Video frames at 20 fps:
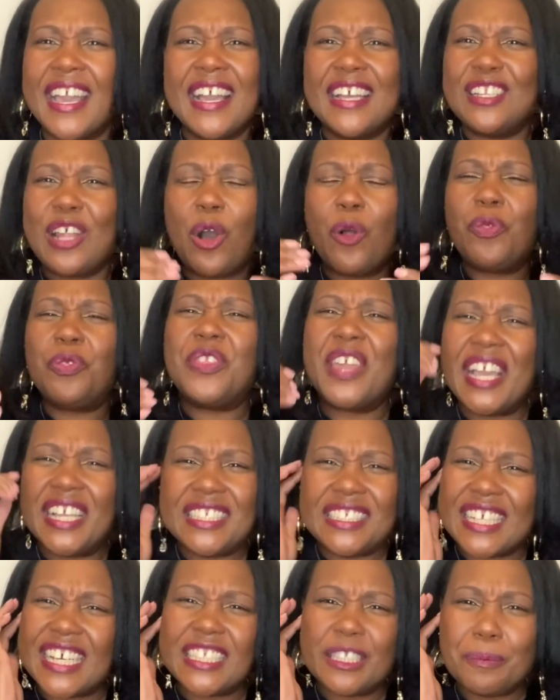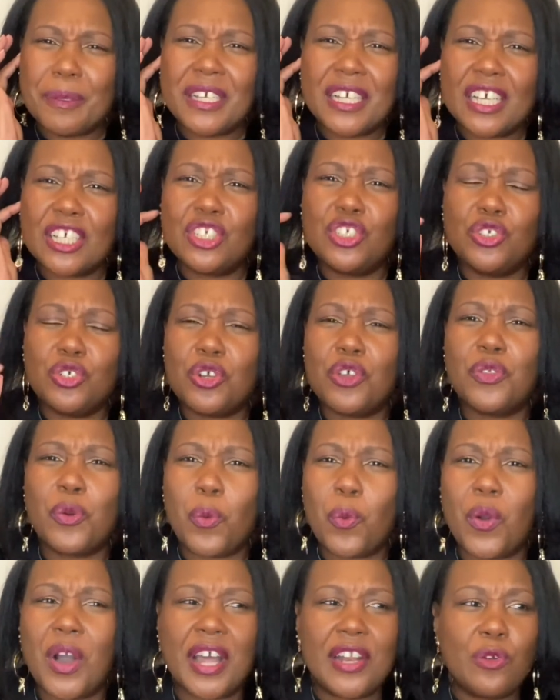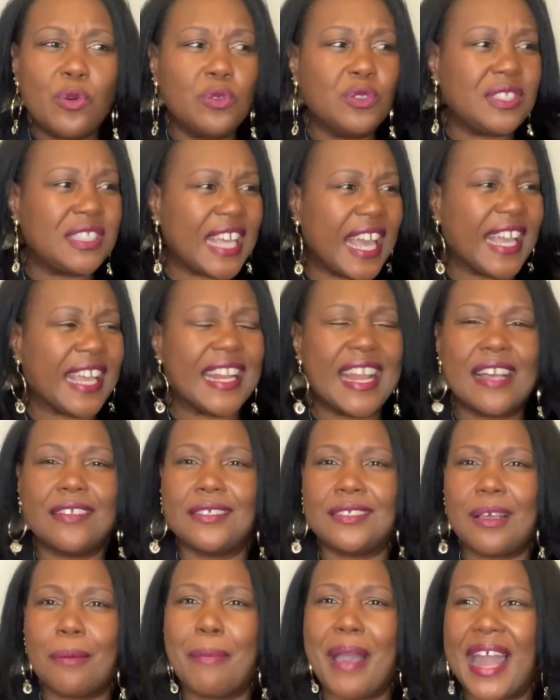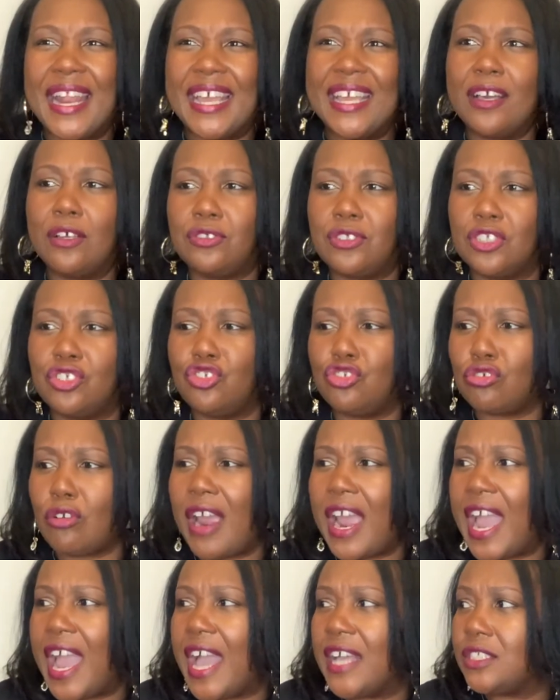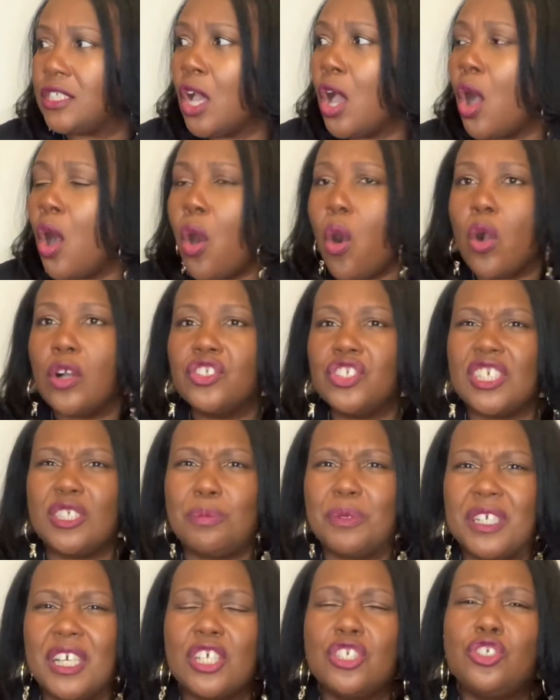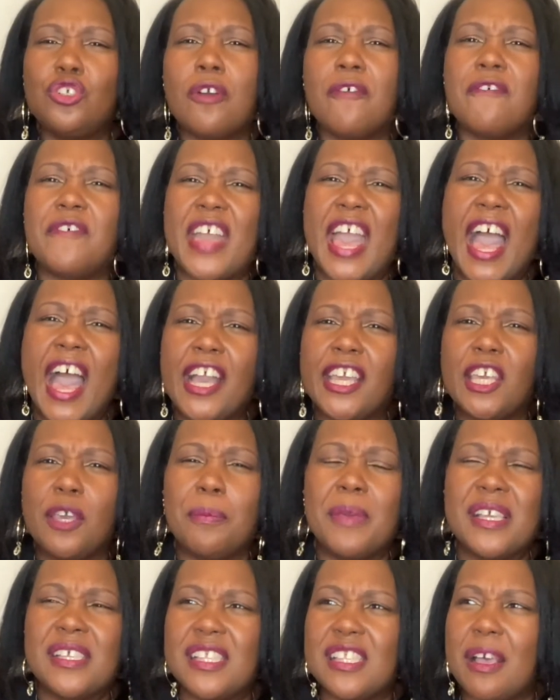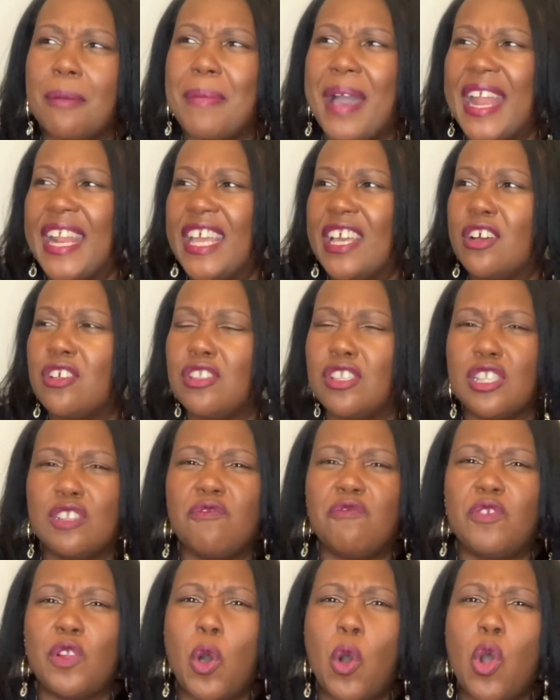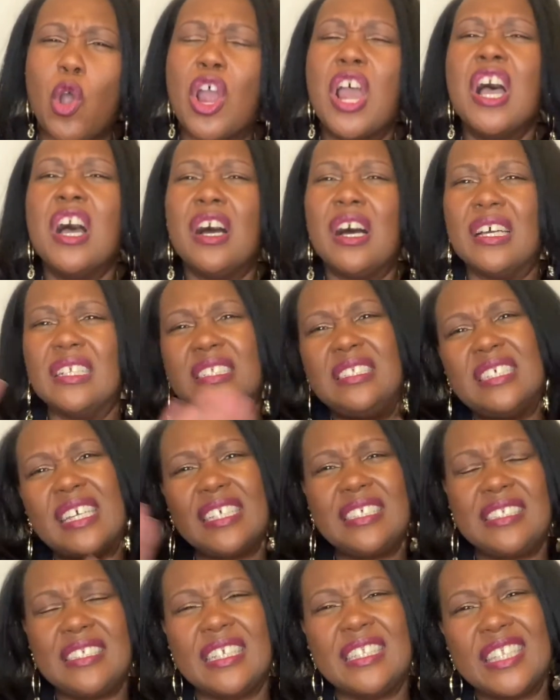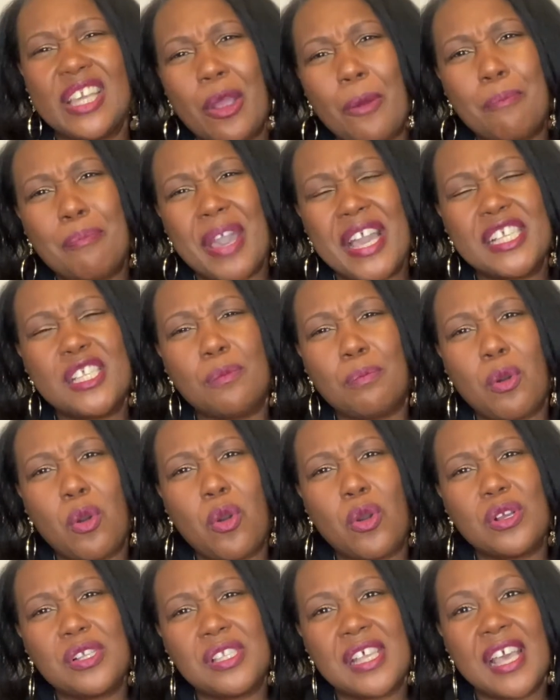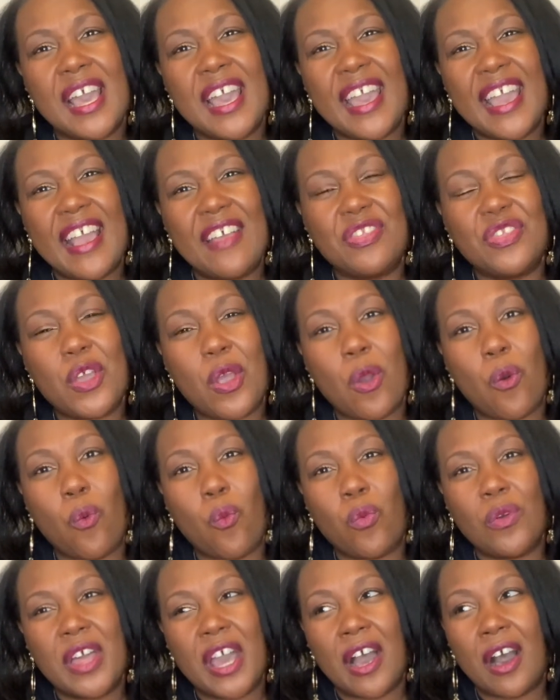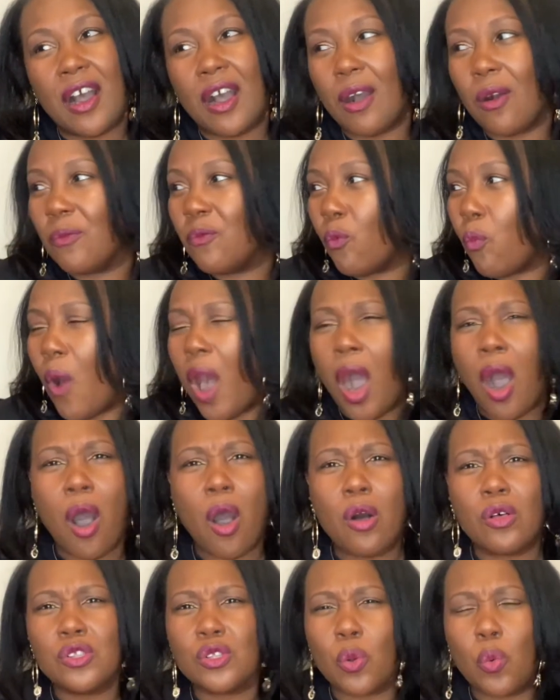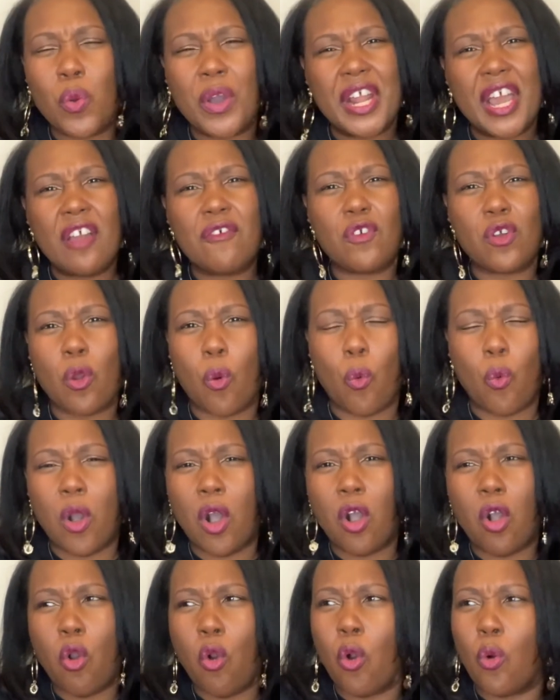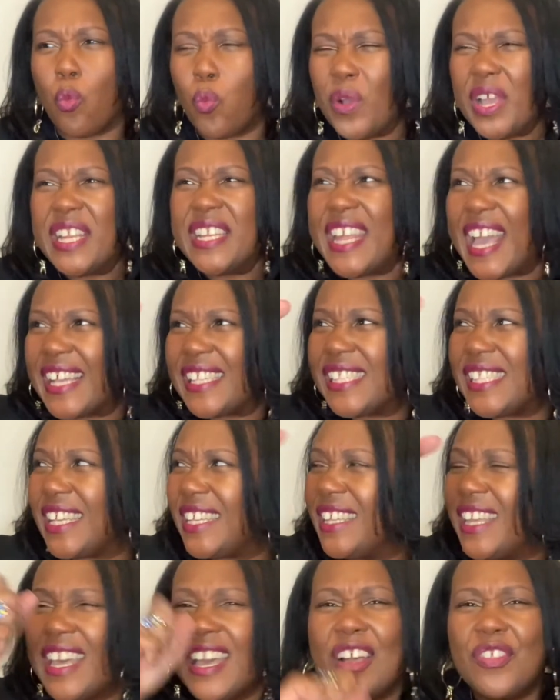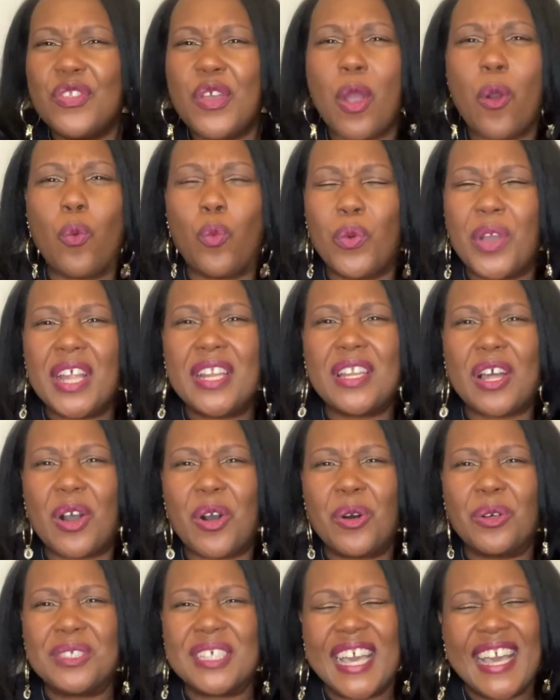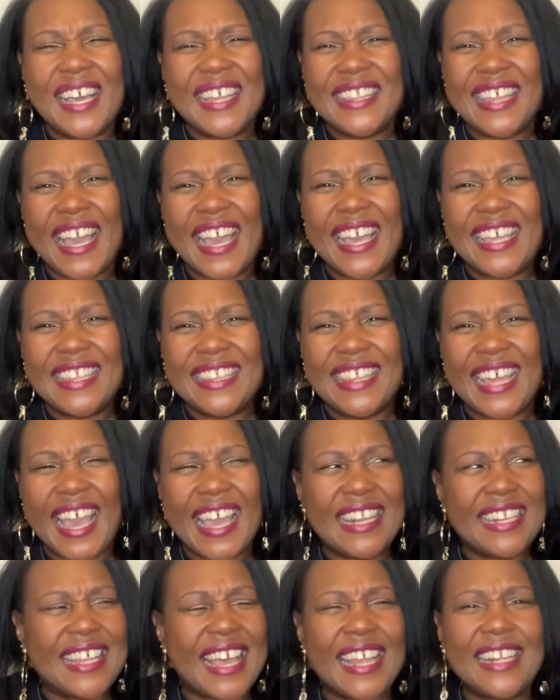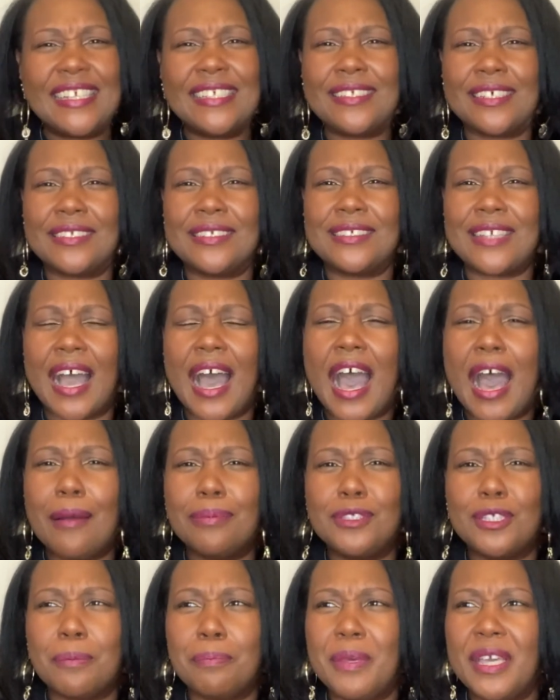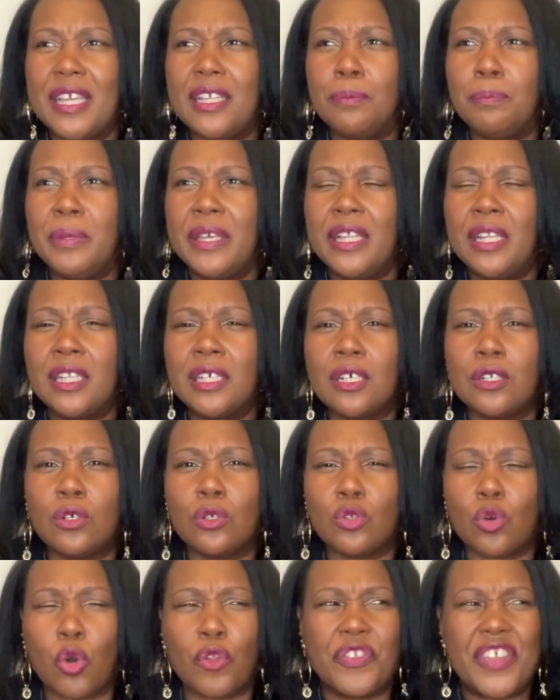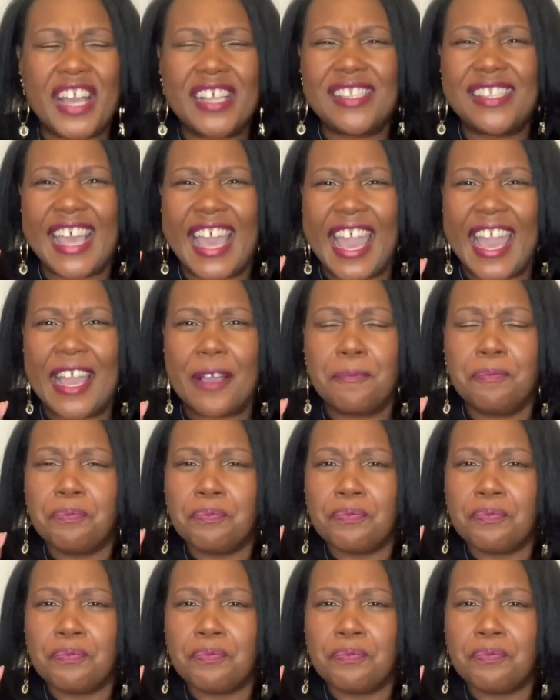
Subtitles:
Don't think just because you're the one who's taking out somebody else's trash, or just because you're vacuuming somebody else's floor, dusting their baseboards and their walls or whatever, or Windexing their windows, that is a job to be belittled, or that's a